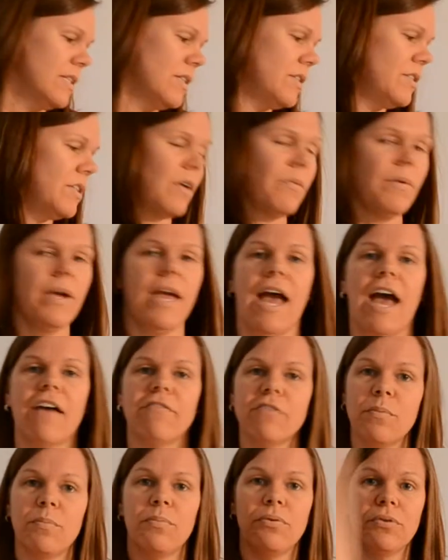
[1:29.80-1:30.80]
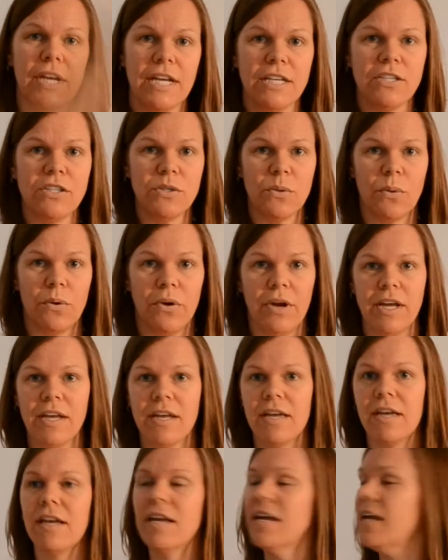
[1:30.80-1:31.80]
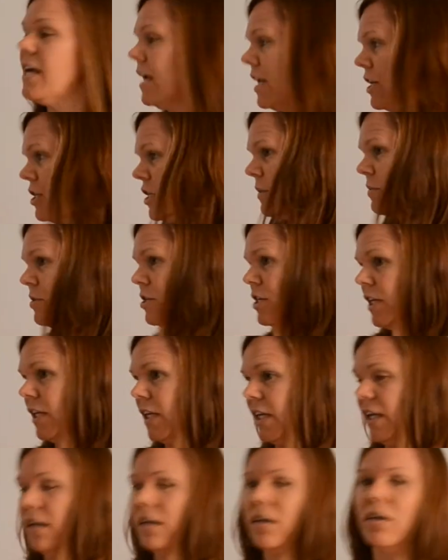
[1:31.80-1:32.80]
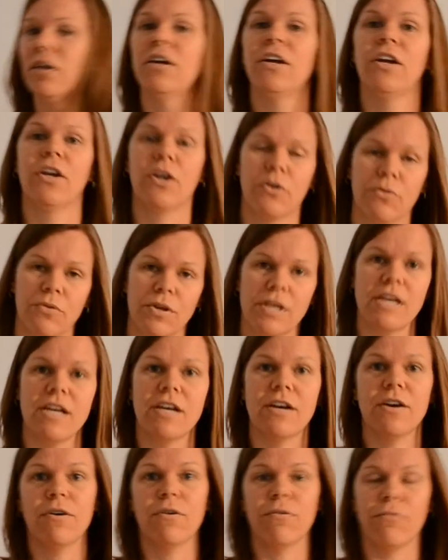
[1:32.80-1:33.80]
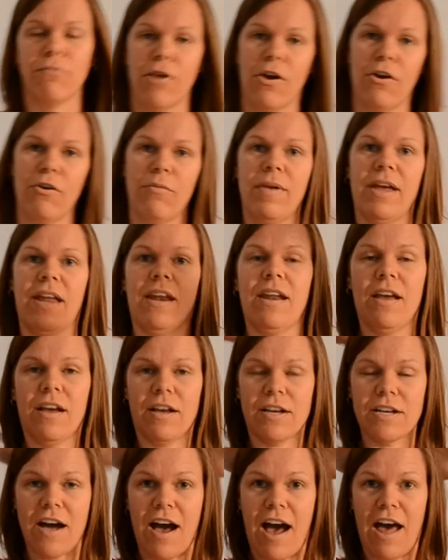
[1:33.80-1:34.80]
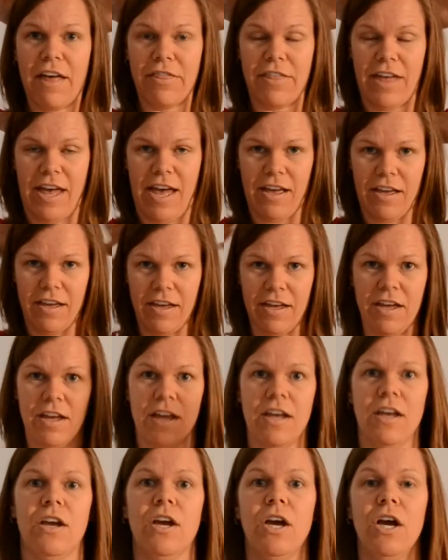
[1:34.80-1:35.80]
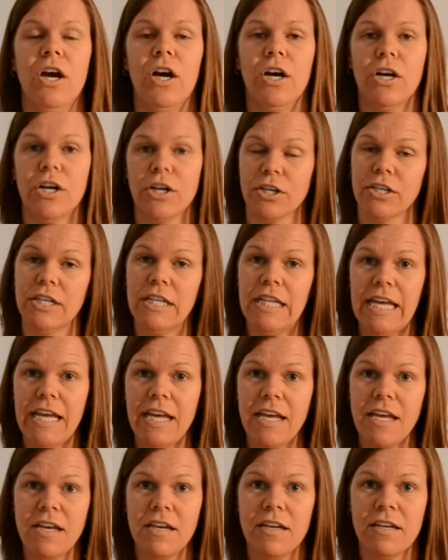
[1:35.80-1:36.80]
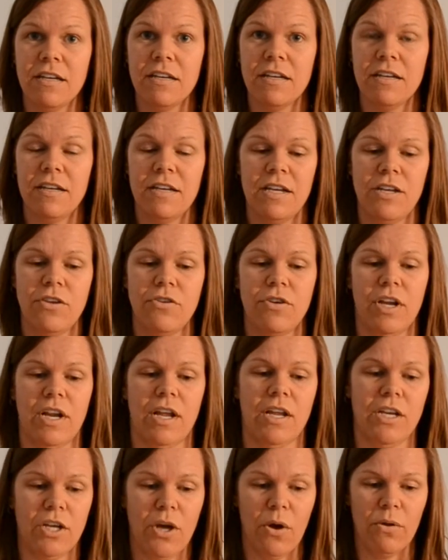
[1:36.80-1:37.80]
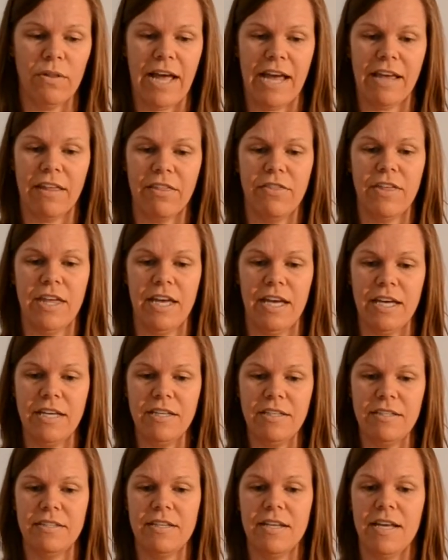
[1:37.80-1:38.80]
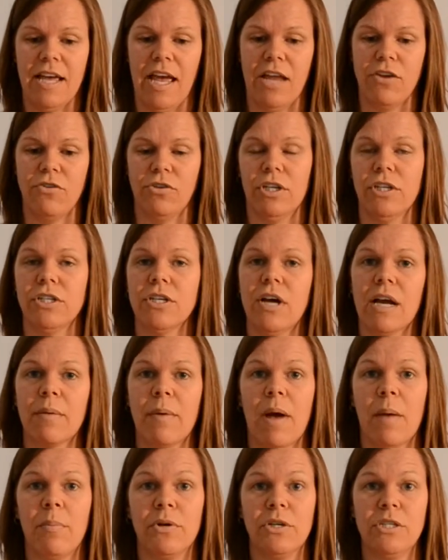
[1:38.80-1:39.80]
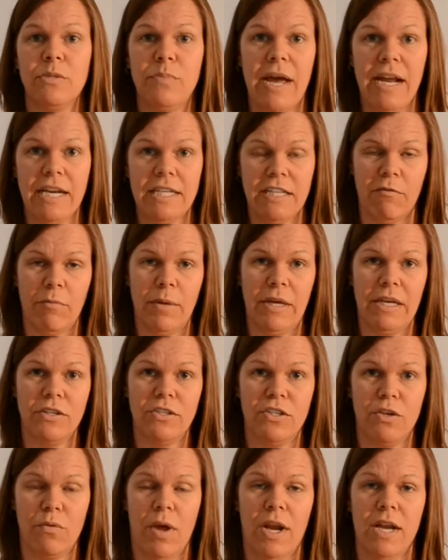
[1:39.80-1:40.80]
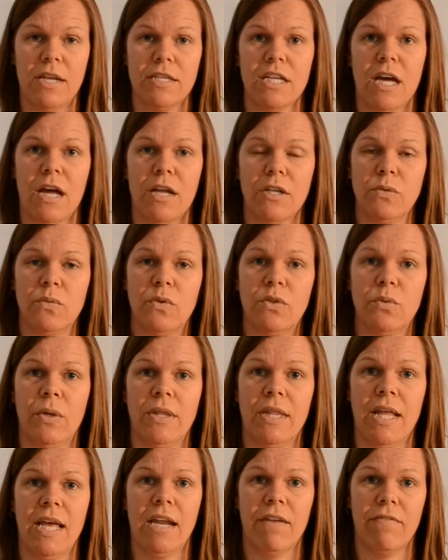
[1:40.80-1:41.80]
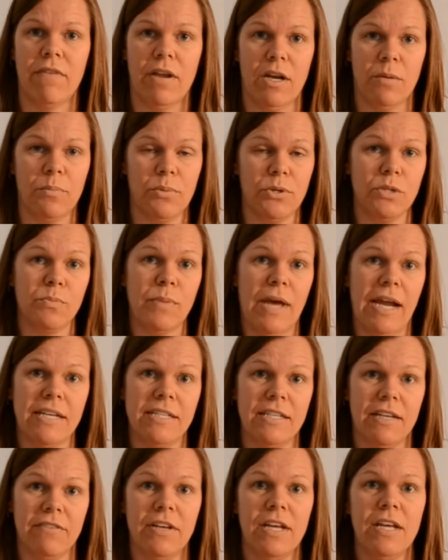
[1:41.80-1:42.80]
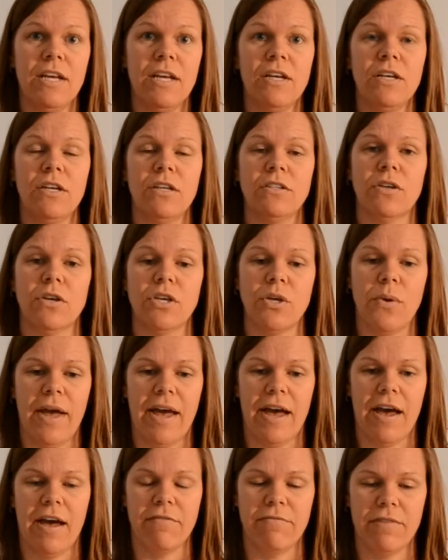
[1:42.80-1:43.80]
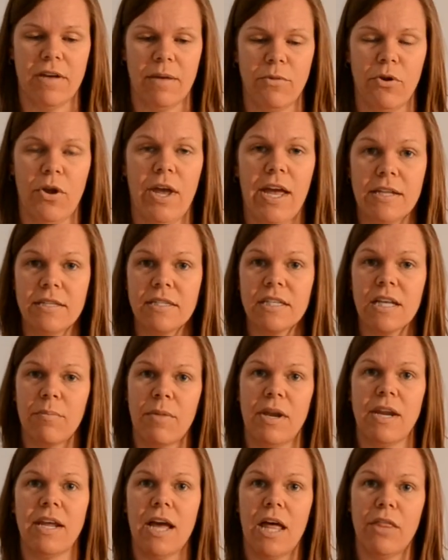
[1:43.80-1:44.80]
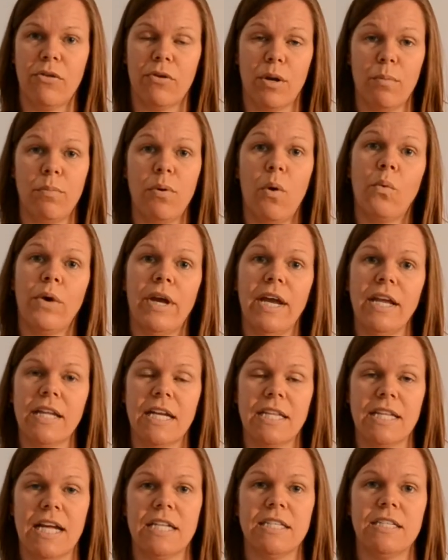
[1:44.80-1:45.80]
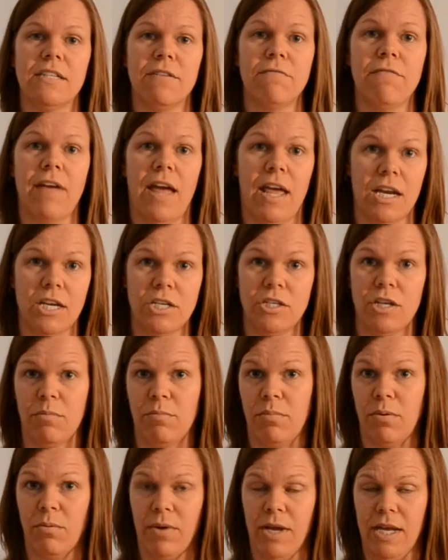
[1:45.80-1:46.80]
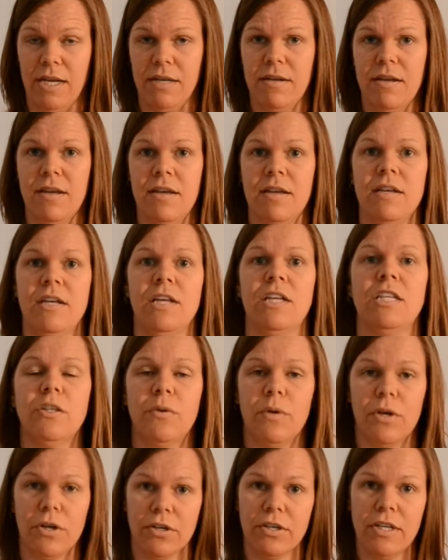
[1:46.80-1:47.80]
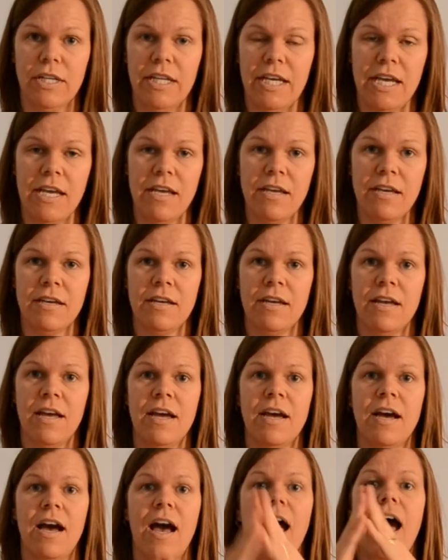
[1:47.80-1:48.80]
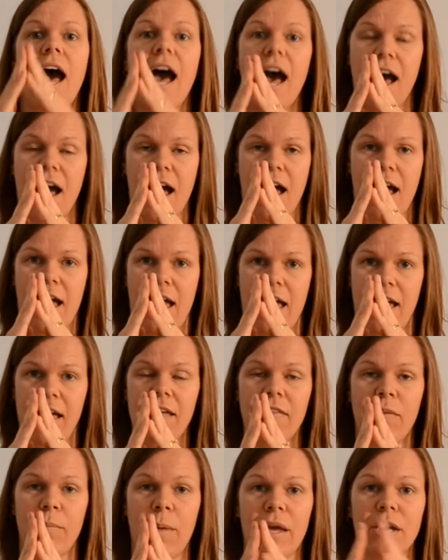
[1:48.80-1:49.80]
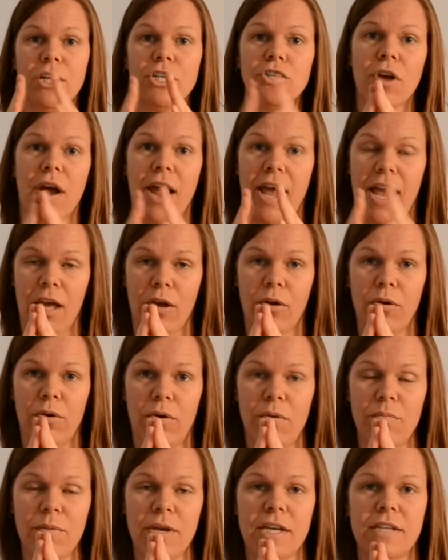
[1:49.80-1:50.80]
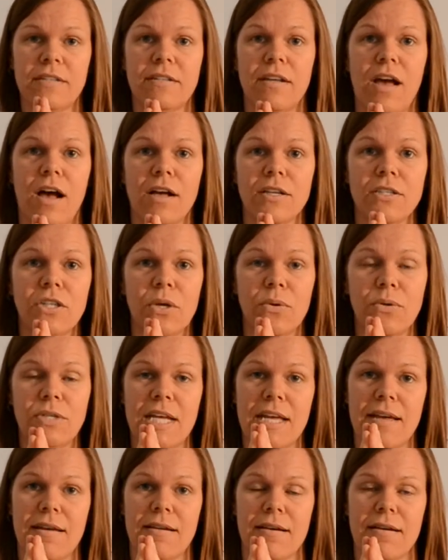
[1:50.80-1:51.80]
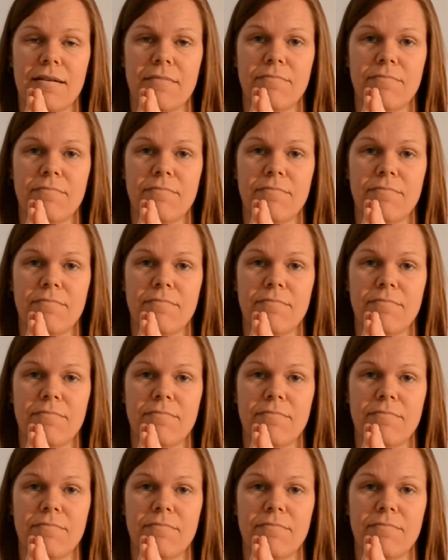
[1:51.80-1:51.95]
So we have prehistoric, Egyptian, Greek, Roman, Gothic. Early, you're going to go like this, and you're going to talk about perspective because the Renaissance was when they invented perspective. So you have your hands coming together at a point, like that's the vanishing point. So early, high, and then make a triangle because they also did,